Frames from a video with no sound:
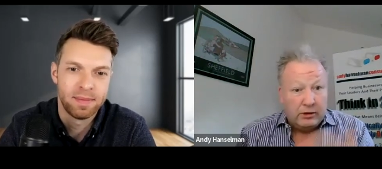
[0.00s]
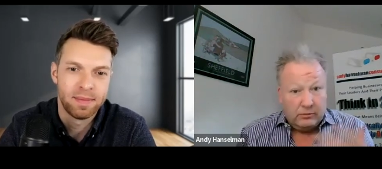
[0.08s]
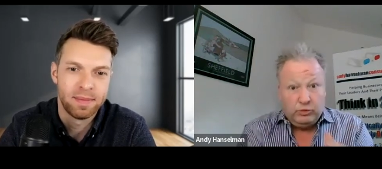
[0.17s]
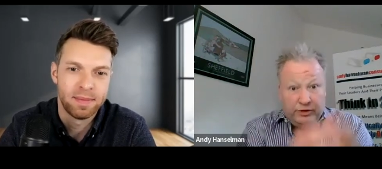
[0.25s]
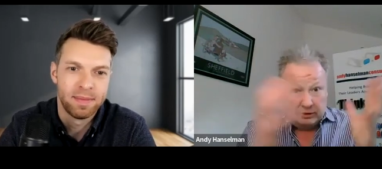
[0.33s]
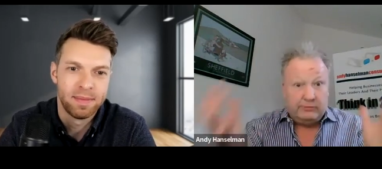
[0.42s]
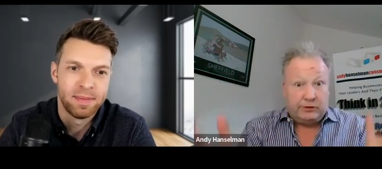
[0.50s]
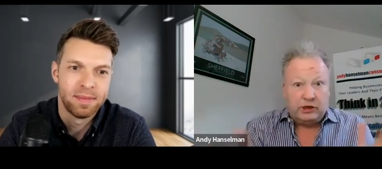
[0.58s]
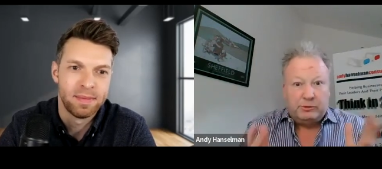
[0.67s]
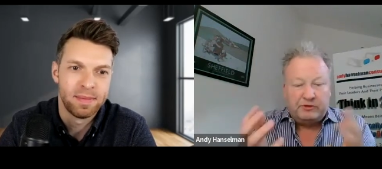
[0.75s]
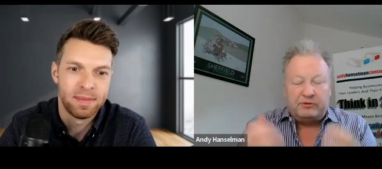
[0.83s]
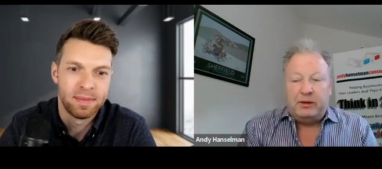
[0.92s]
Speaker 1: with a
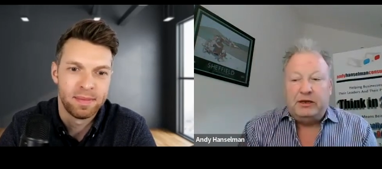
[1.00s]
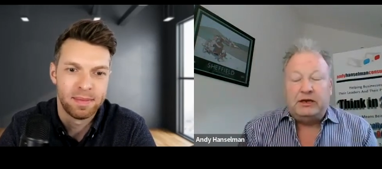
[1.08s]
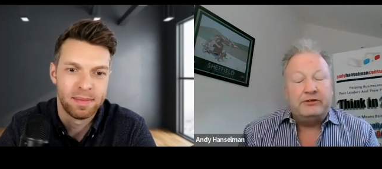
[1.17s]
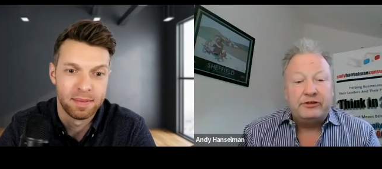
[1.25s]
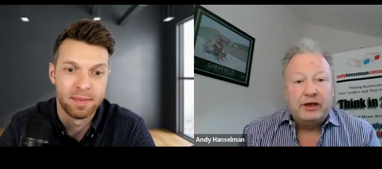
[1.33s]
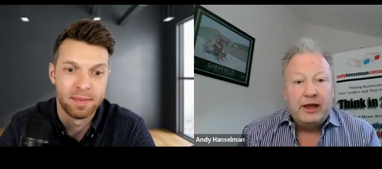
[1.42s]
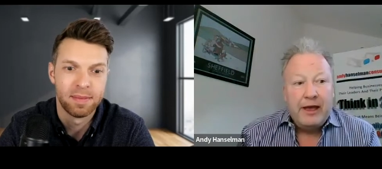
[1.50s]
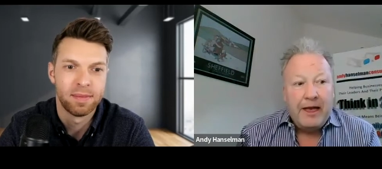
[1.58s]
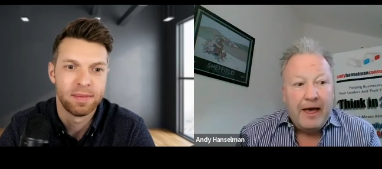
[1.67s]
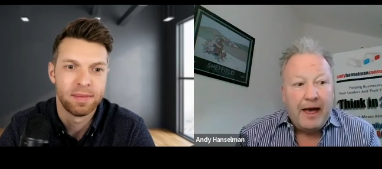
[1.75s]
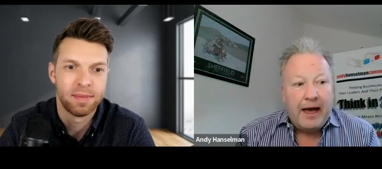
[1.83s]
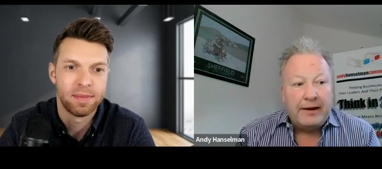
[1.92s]
group of speakers,
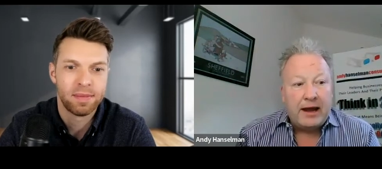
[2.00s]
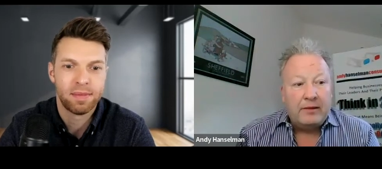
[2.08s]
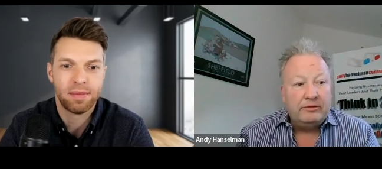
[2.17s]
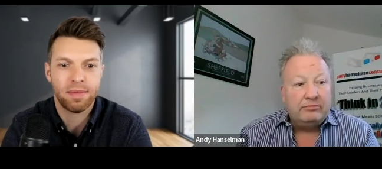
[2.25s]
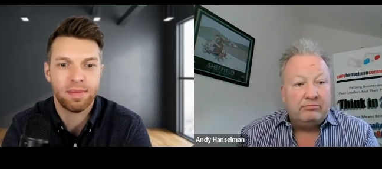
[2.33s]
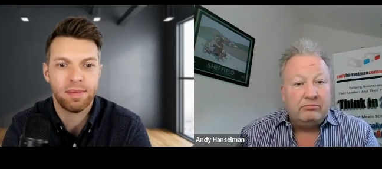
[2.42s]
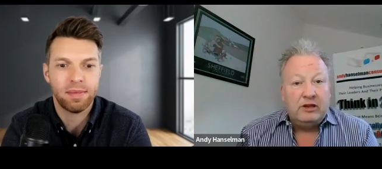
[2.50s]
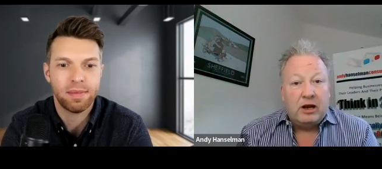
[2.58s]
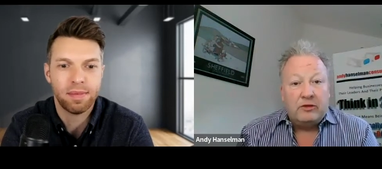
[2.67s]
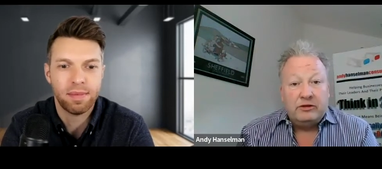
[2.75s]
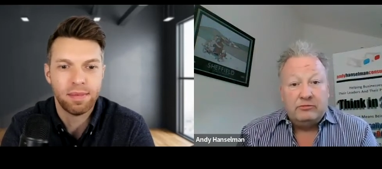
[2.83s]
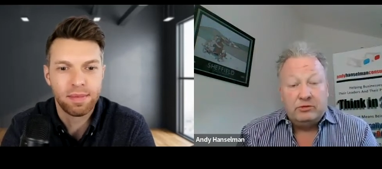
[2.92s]
and you know,
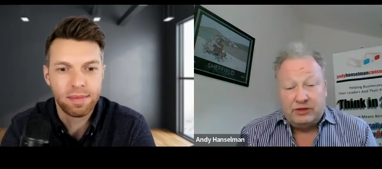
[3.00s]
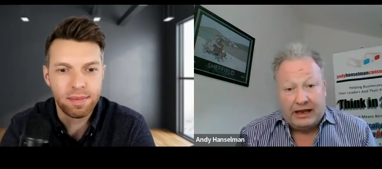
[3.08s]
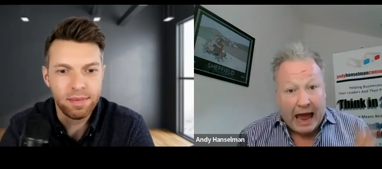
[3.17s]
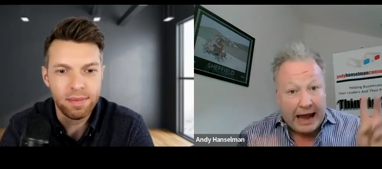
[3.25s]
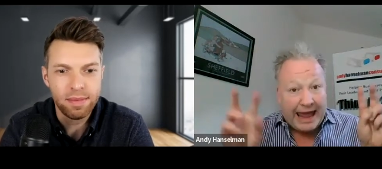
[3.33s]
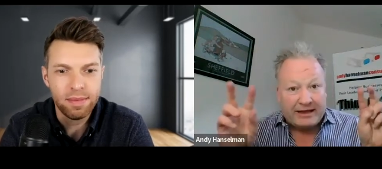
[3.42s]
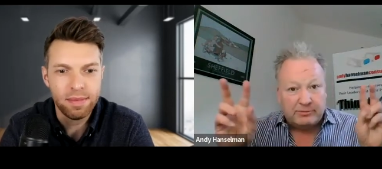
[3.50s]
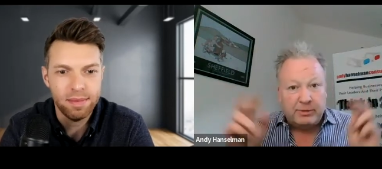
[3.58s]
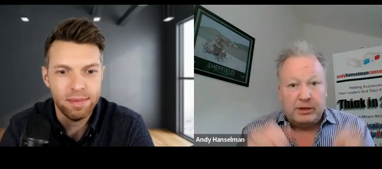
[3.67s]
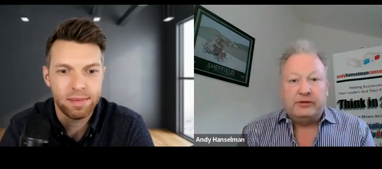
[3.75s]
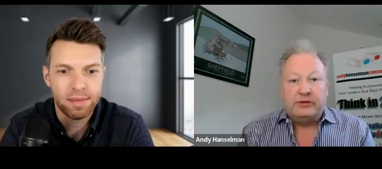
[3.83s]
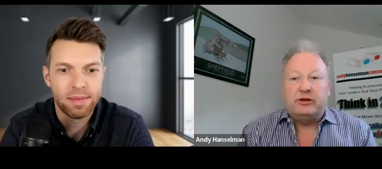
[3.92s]
there was an
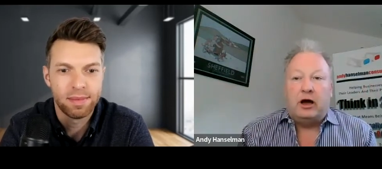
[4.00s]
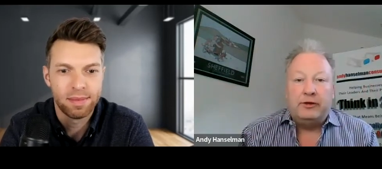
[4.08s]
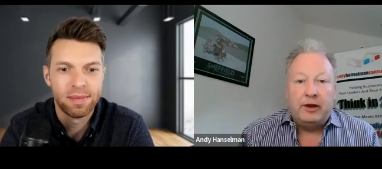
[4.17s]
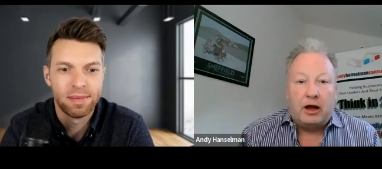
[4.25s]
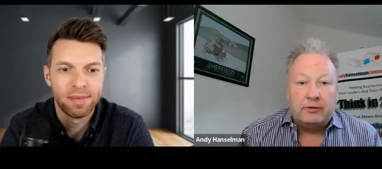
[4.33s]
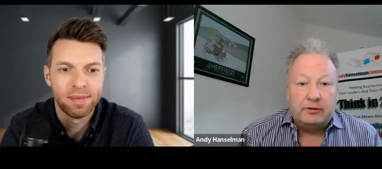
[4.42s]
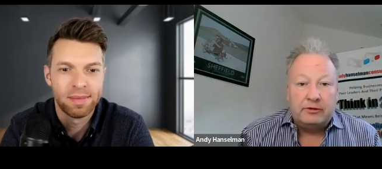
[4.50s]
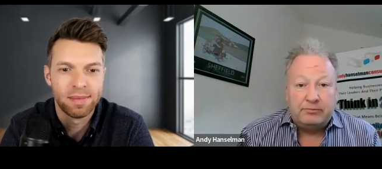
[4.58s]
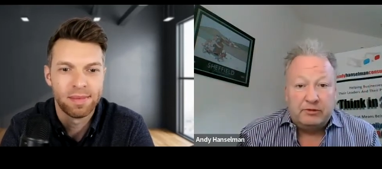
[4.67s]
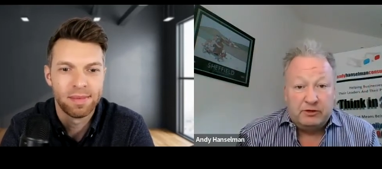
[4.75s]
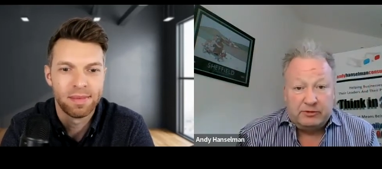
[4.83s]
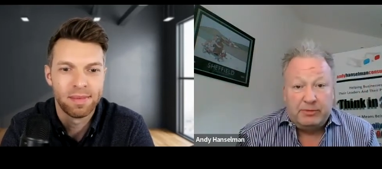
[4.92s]
expert on
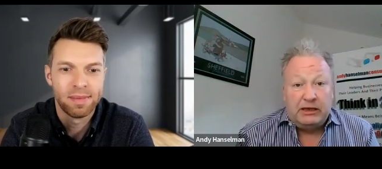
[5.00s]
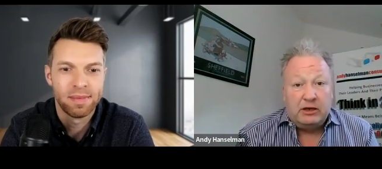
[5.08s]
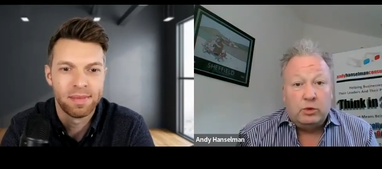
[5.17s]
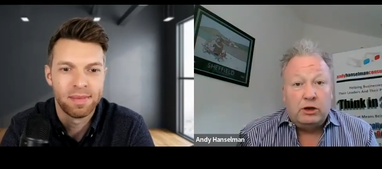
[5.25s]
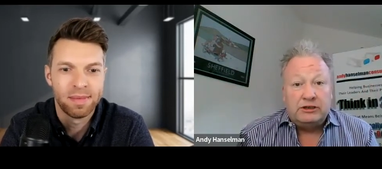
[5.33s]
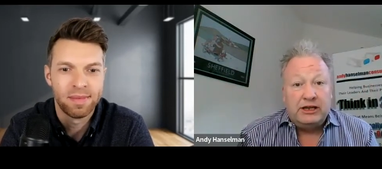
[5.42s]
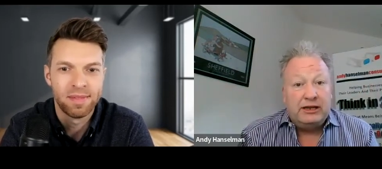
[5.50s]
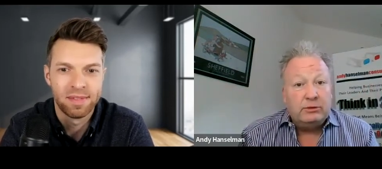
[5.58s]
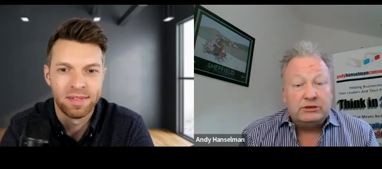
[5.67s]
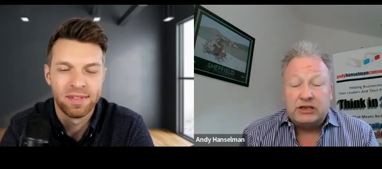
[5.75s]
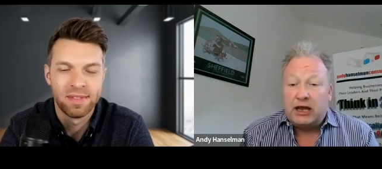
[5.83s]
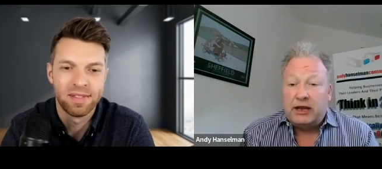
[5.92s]
the speaking world, and he
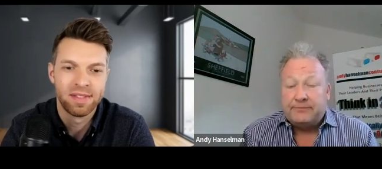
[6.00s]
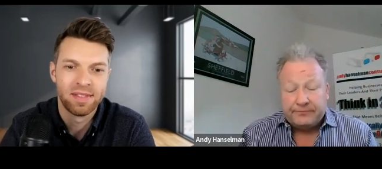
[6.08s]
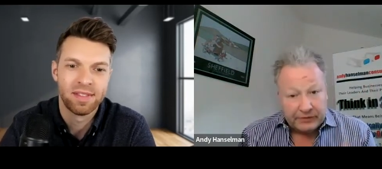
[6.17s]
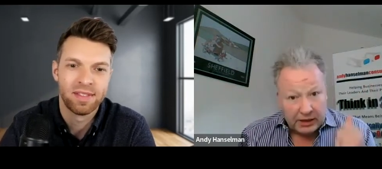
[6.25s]
was saying,